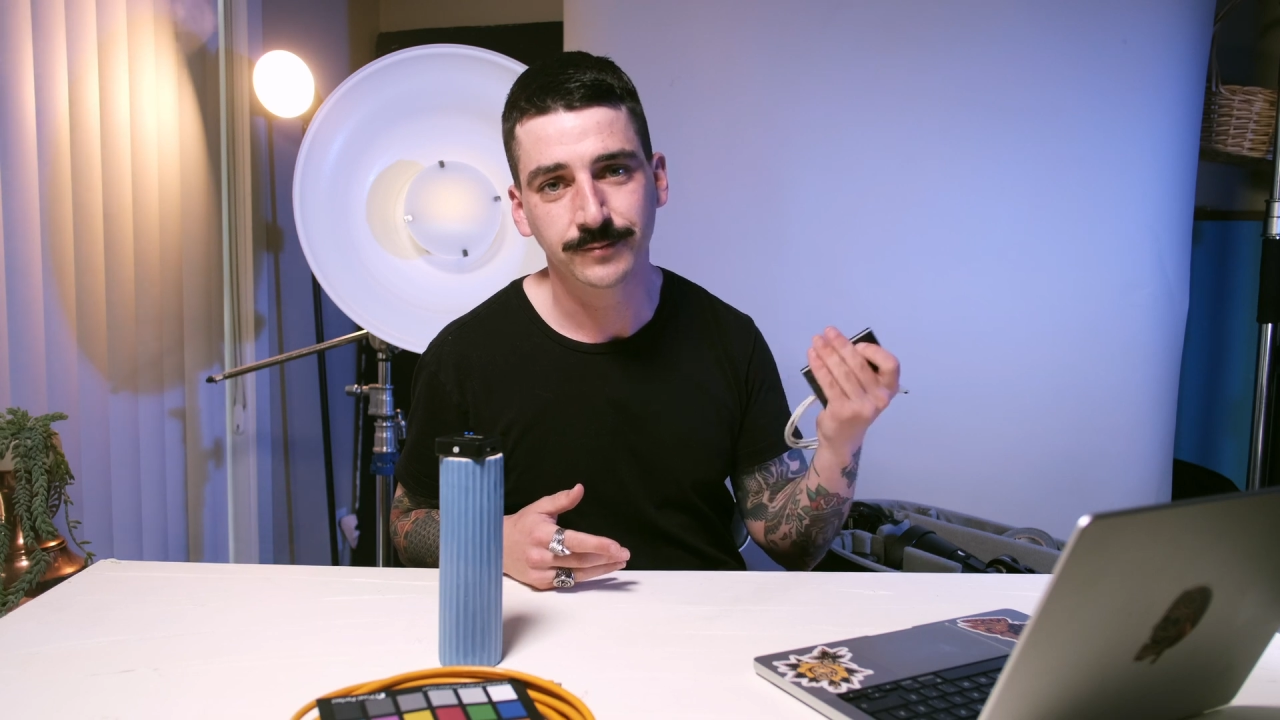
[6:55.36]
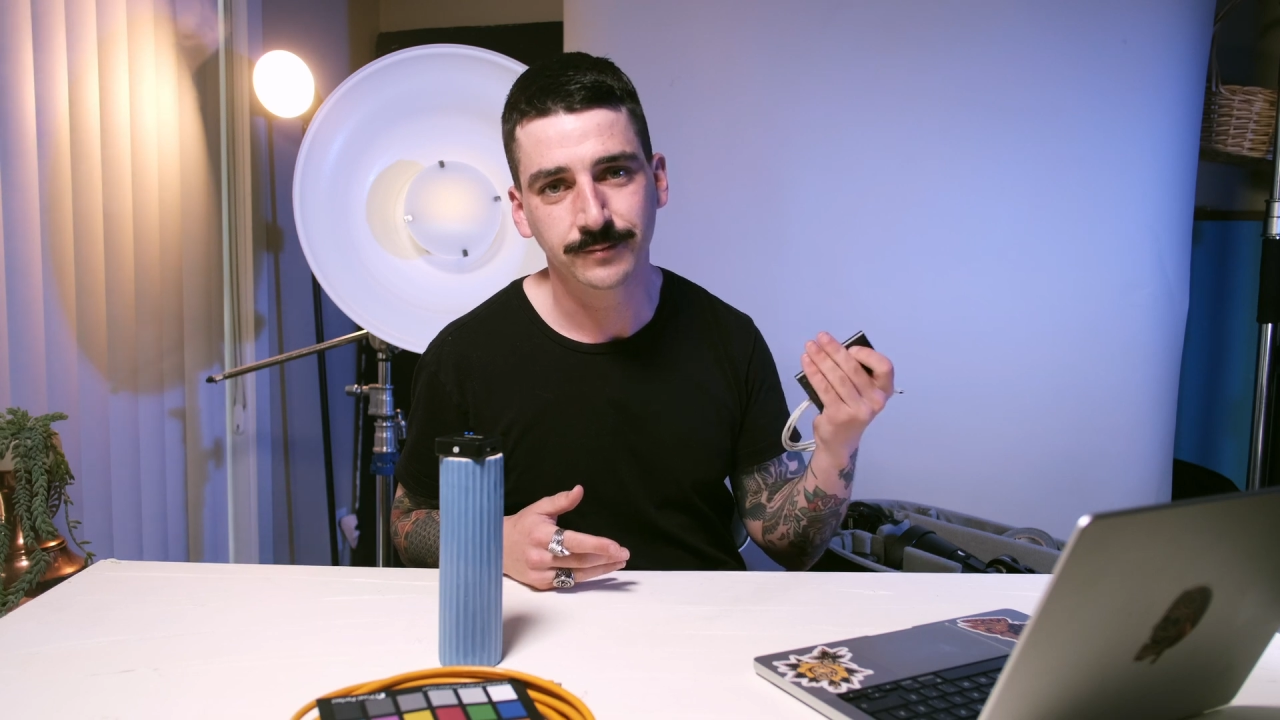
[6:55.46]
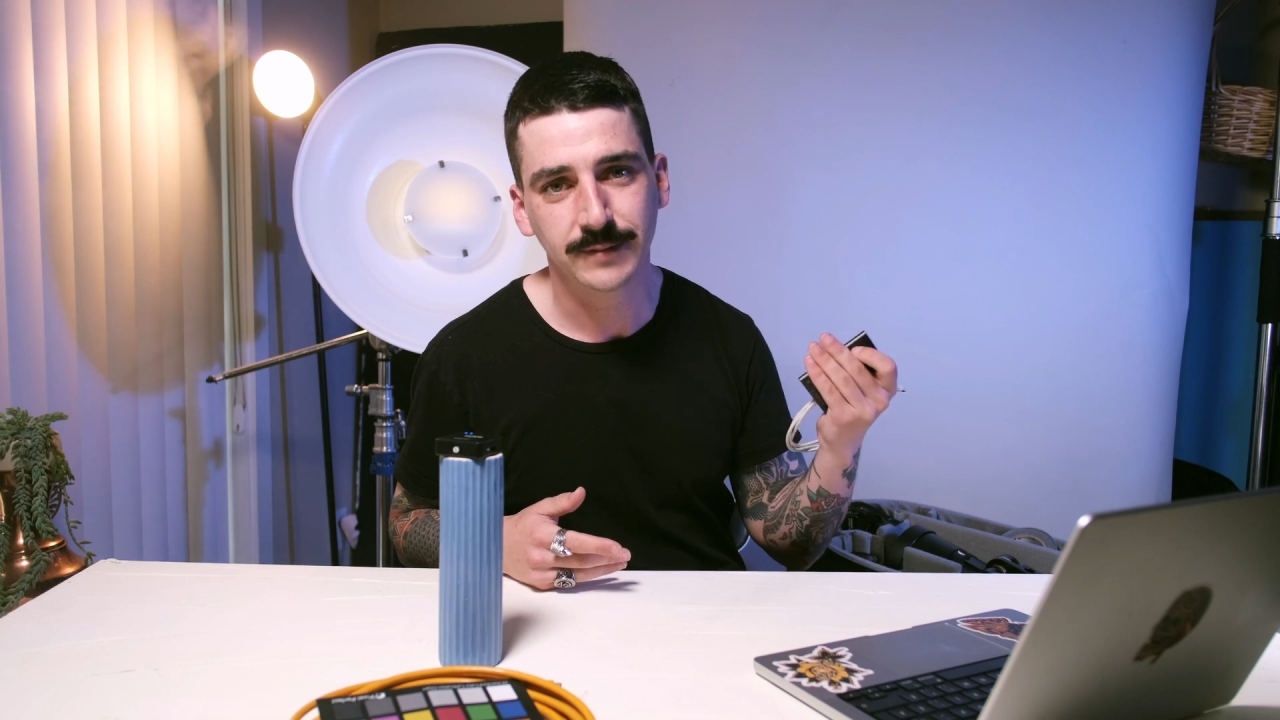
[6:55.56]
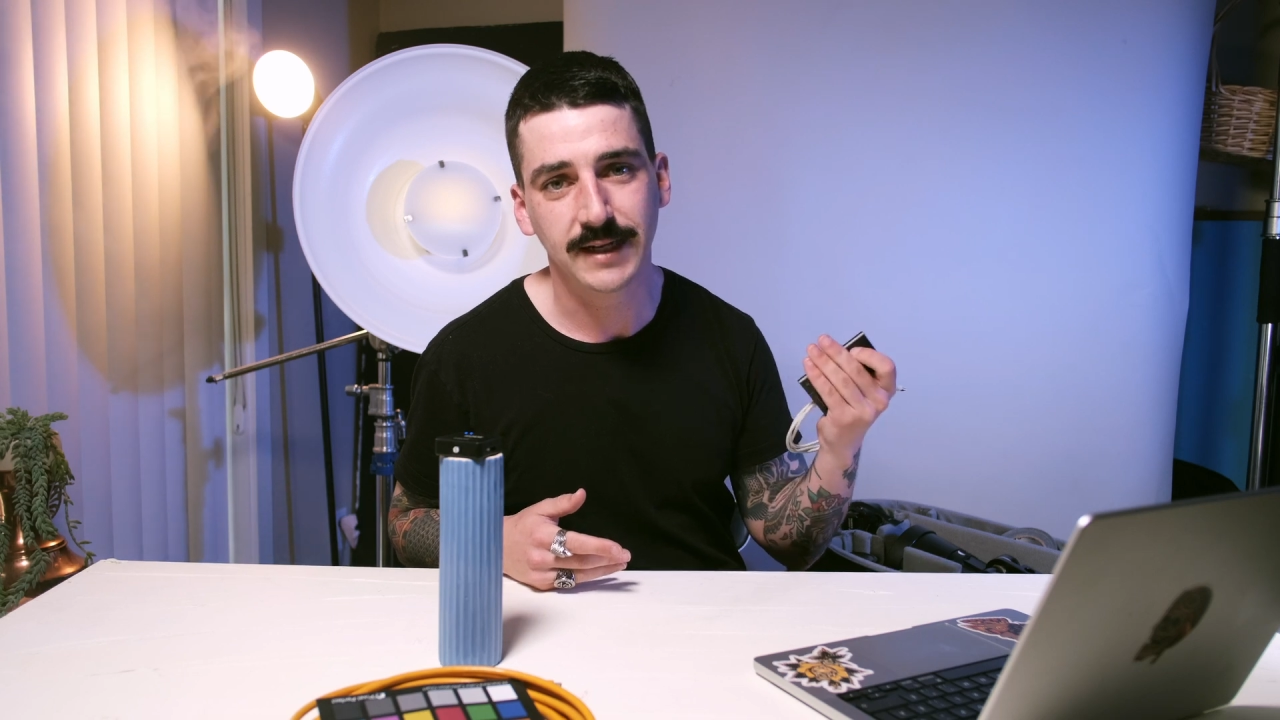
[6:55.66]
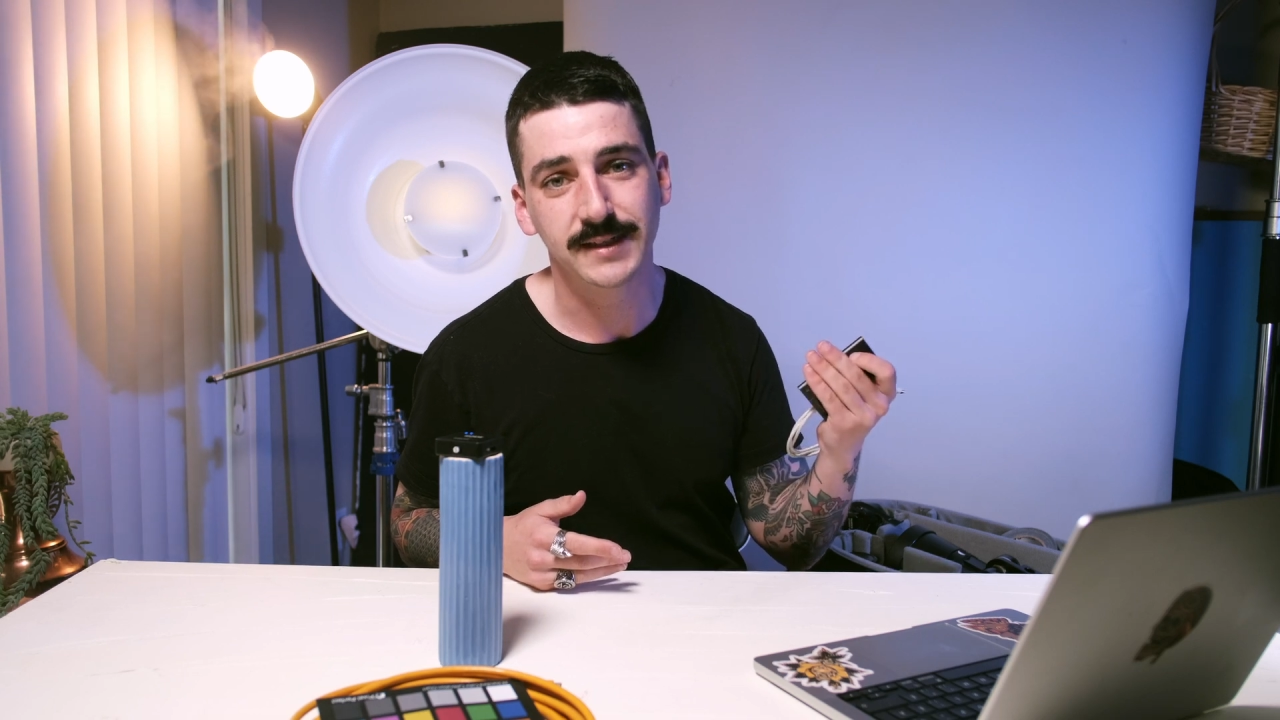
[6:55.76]

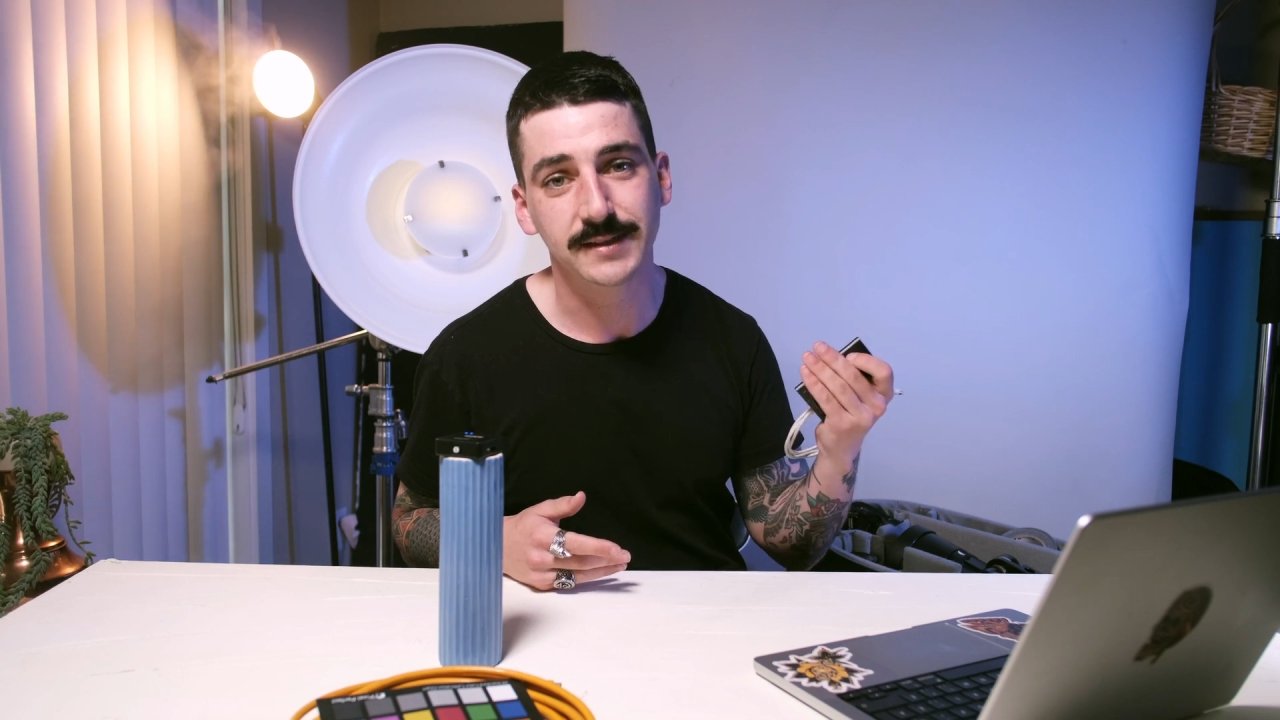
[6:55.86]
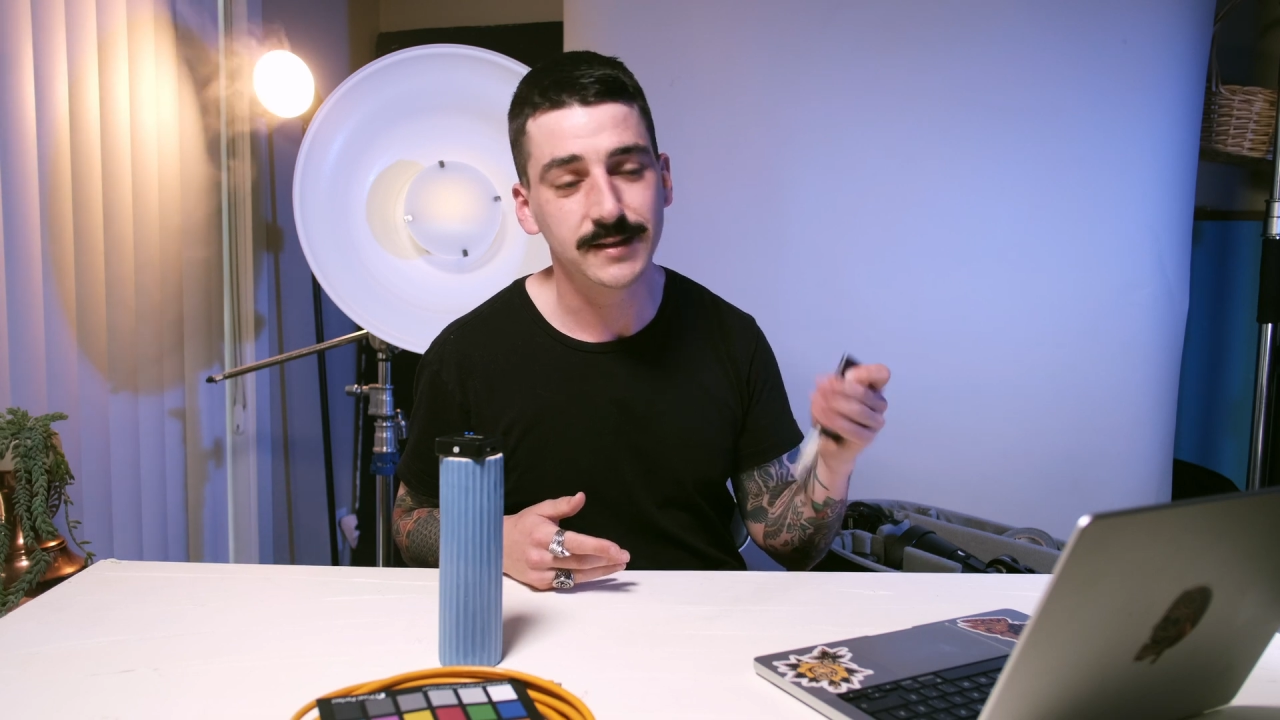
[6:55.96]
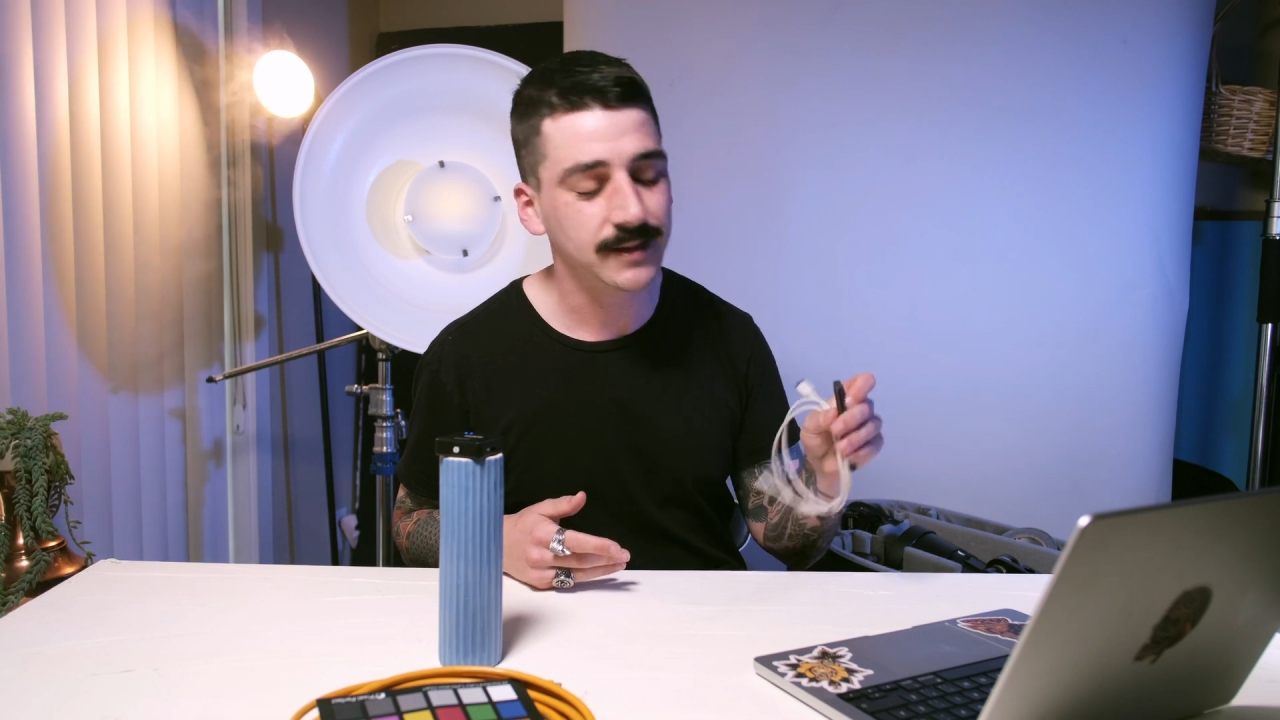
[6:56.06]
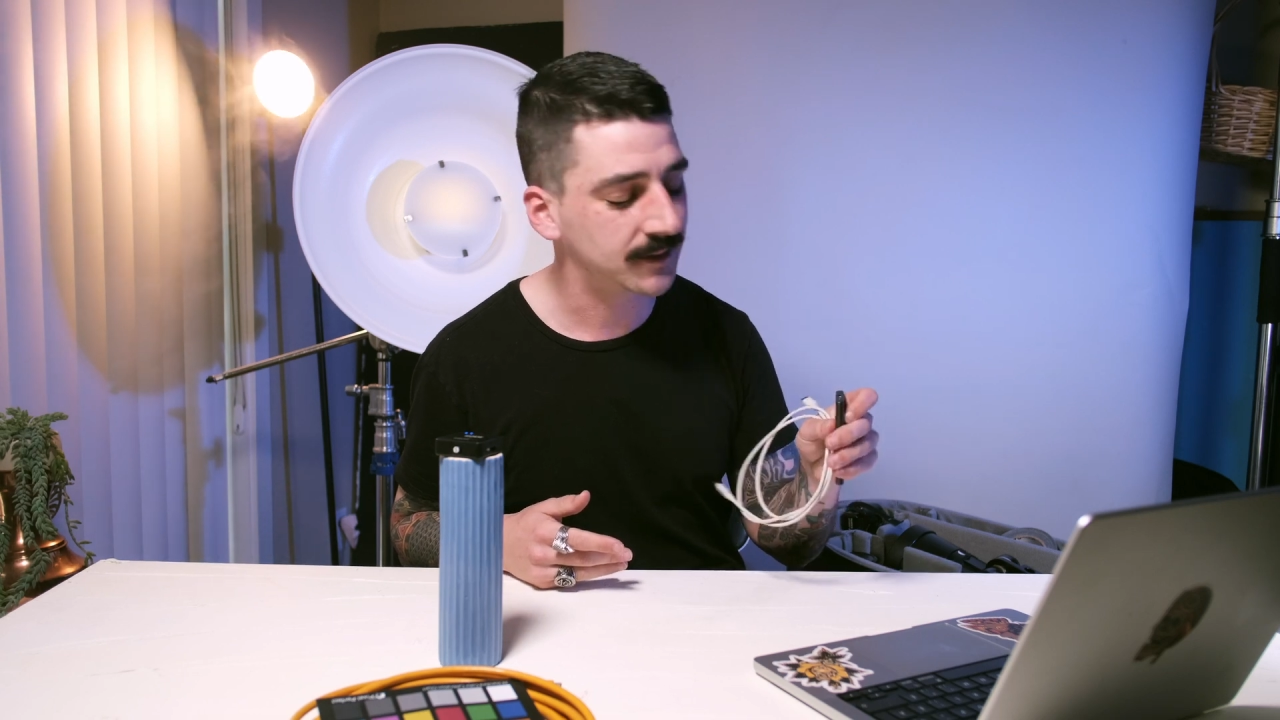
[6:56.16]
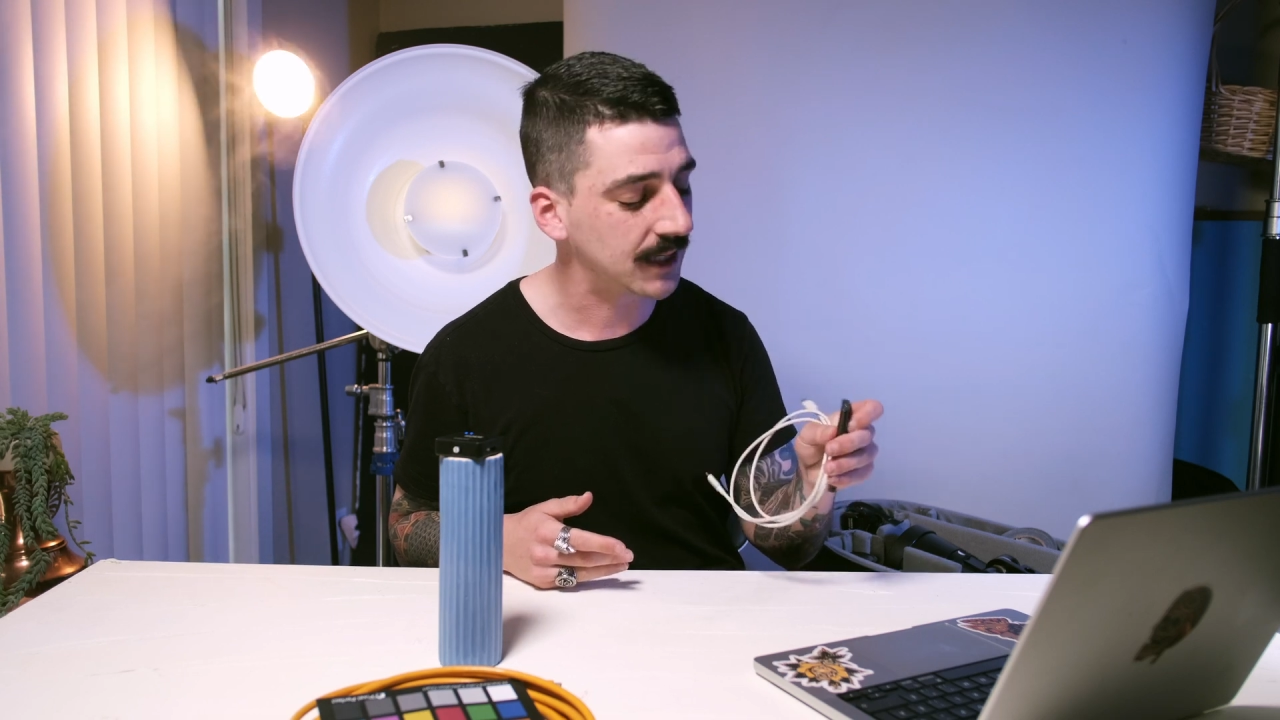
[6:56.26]
SSDs,